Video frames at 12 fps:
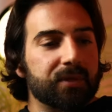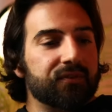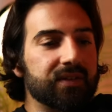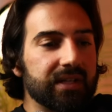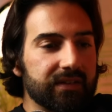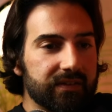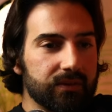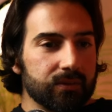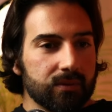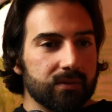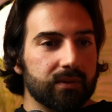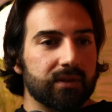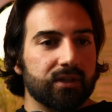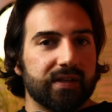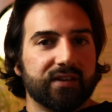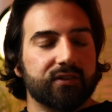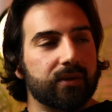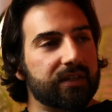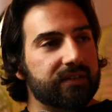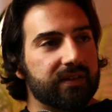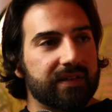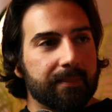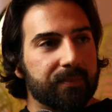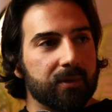epiphanes who you know desecrates the
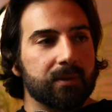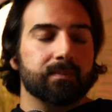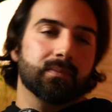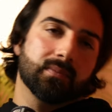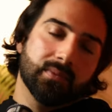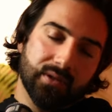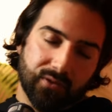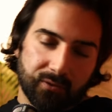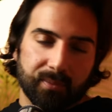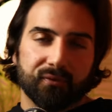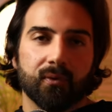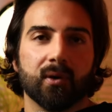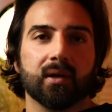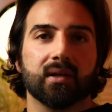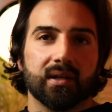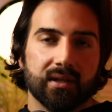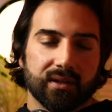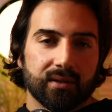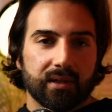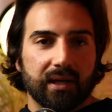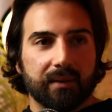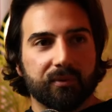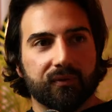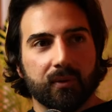temple this was before
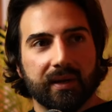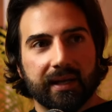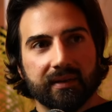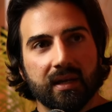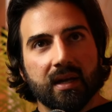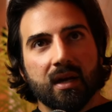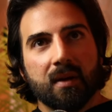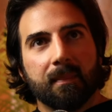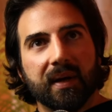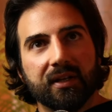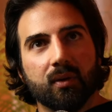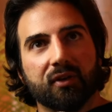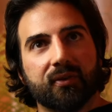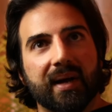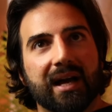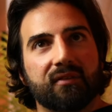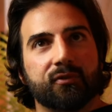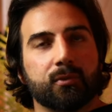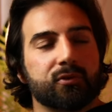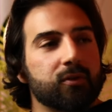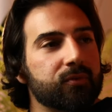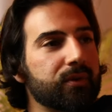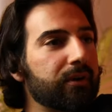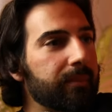uh, beforehand but you also have
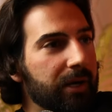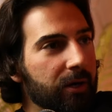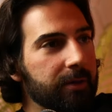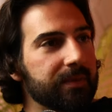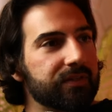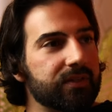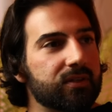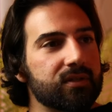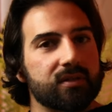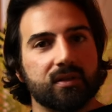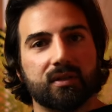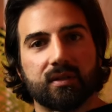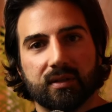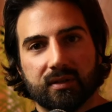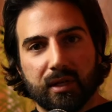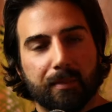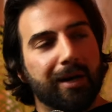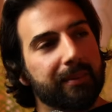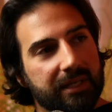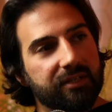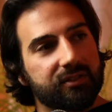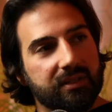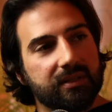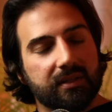jerusalem surrounded by armies the, the, the, the
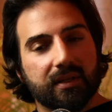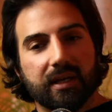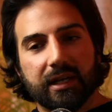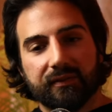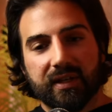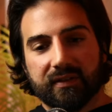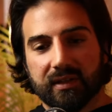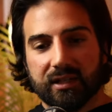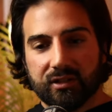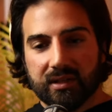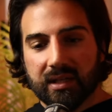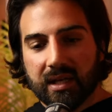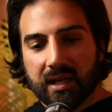abomination of desolation